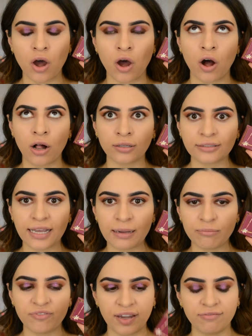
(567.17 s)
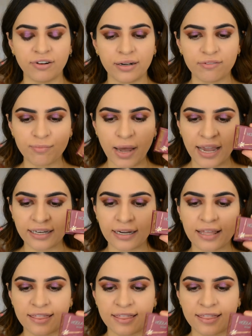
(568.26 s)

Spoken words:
all-time favorite of mine.